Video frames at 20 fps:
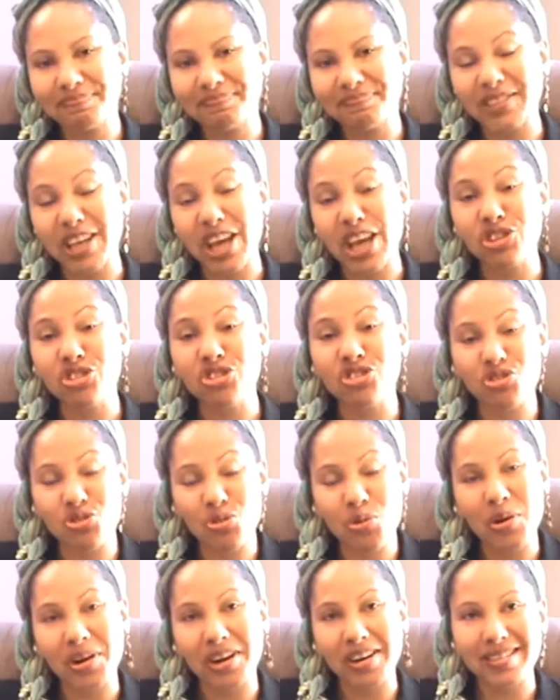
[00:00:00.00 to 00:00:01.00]
In
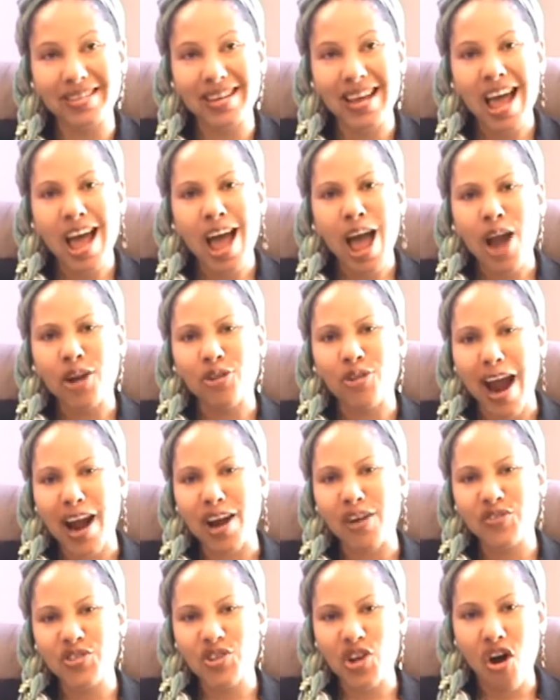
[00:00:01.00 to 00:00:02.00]
short, Crack
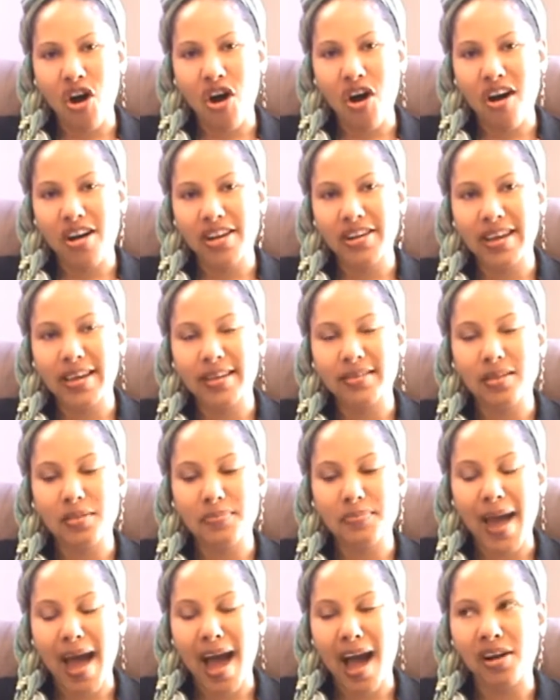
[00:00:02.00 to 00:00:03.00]
of Dawn is
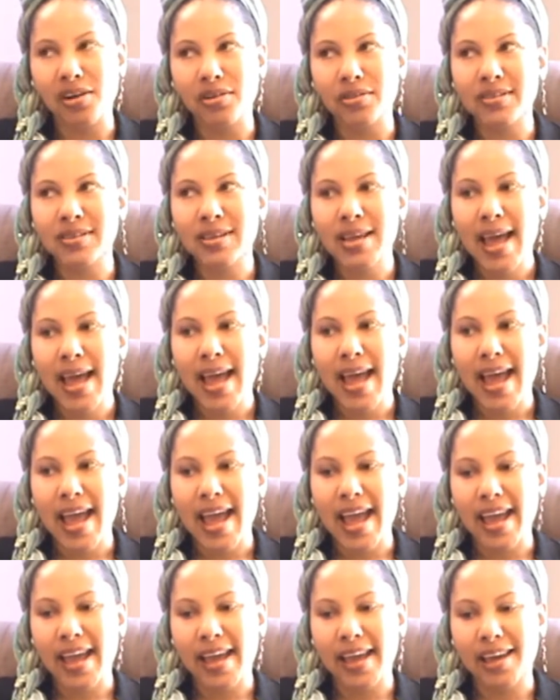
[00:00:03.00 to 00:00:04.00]
about
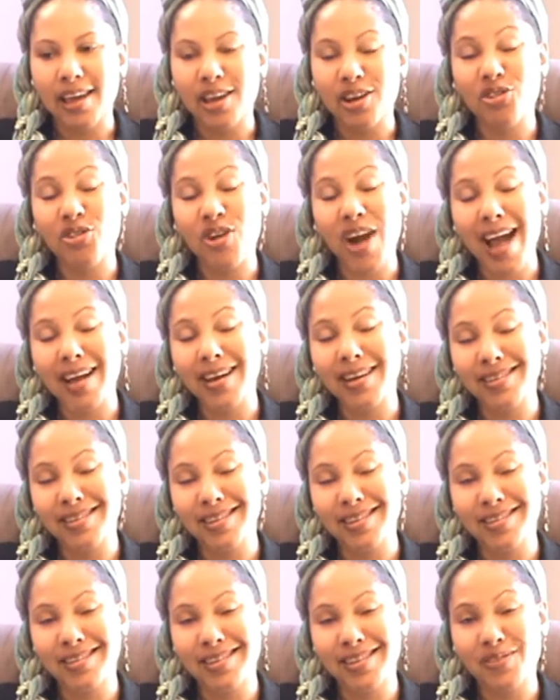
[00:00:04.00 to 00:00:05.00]
a
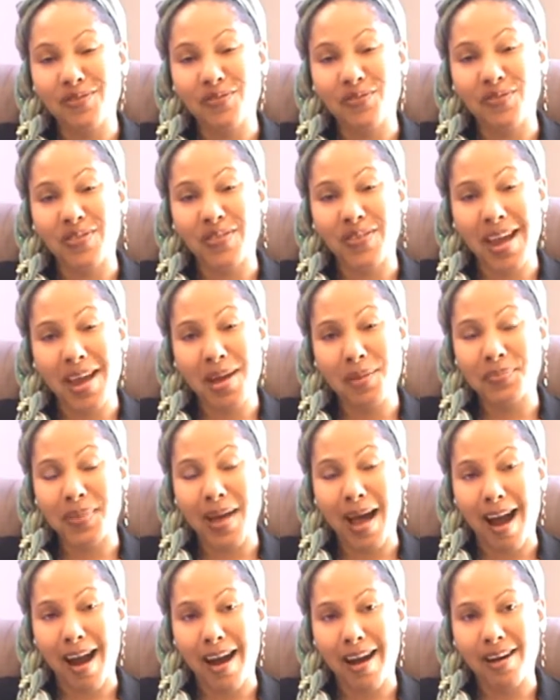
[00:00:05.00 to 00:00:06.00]
crack-addicted
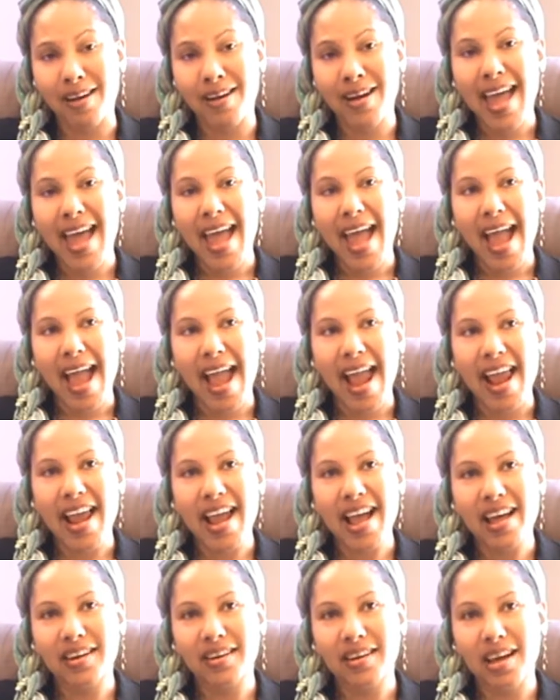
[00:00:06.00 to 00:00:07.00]
vampire
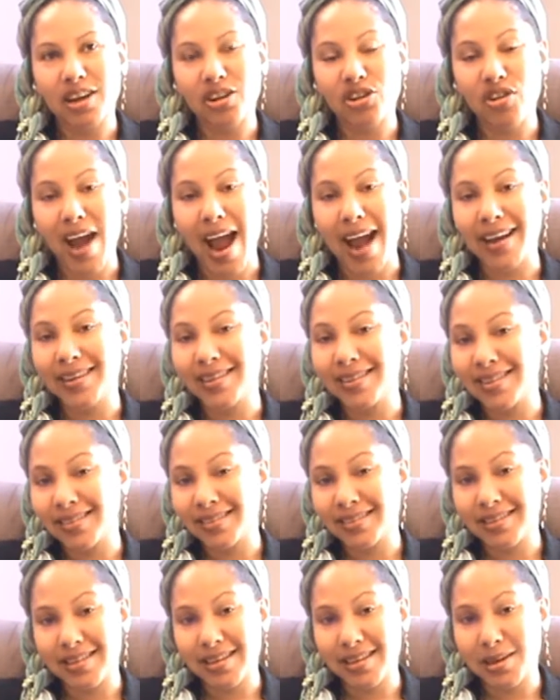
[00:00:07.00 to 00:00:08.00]
and a
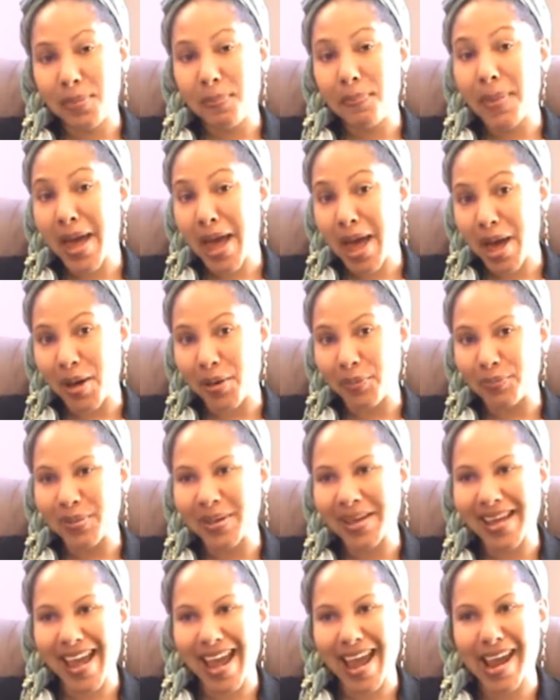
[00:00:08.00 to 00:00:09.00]
crack-addicted pimp.
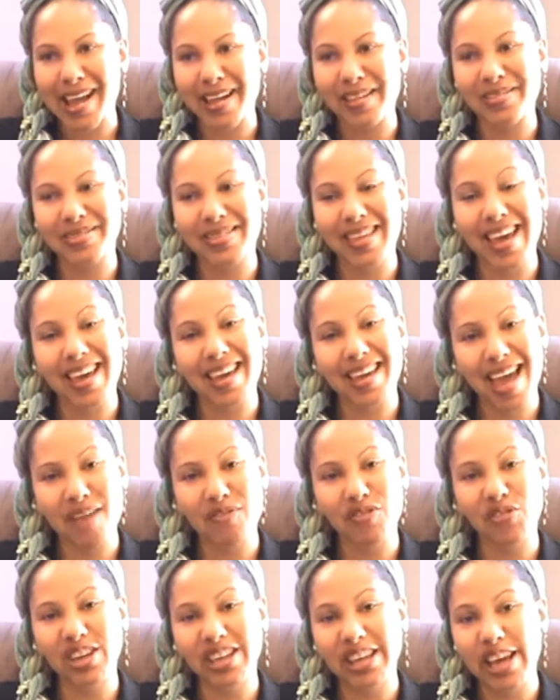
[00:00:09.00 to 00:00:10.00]
And they have
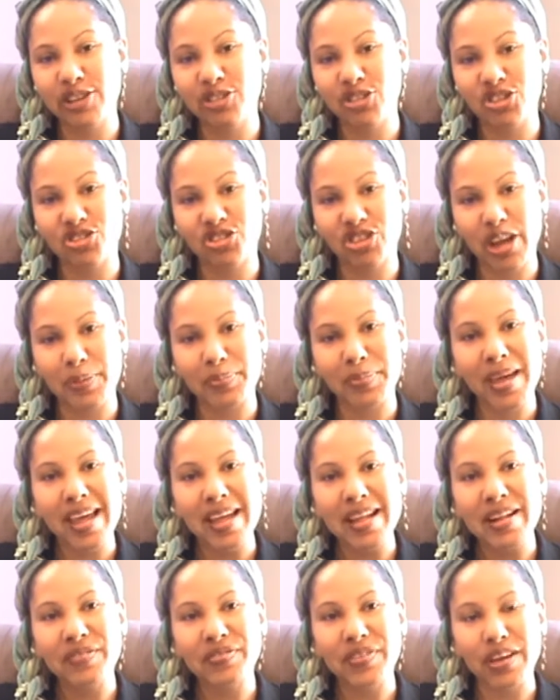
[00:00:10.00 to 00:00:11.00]
a relationship
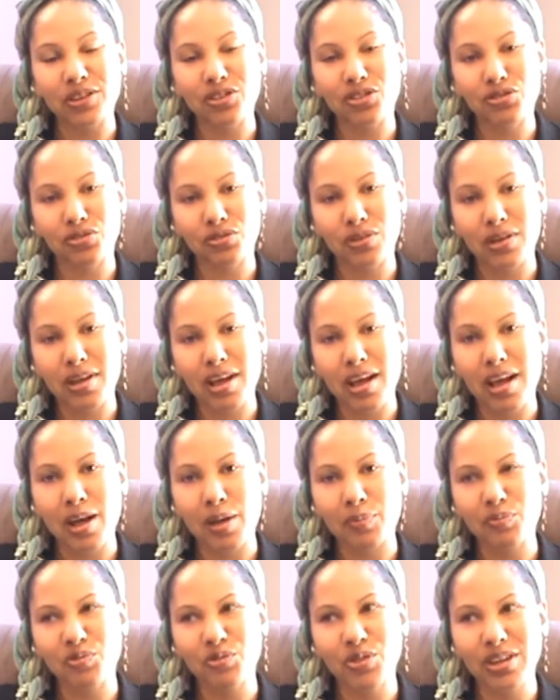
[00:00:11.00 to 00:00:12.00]
that's
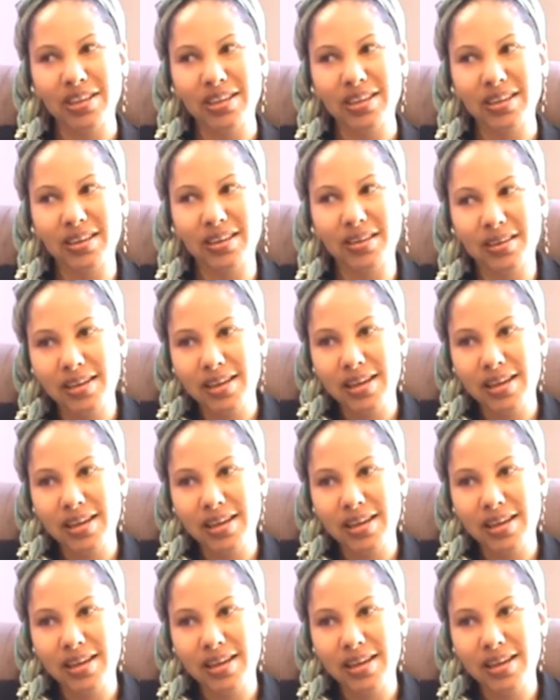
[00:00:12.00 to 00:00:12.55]
really,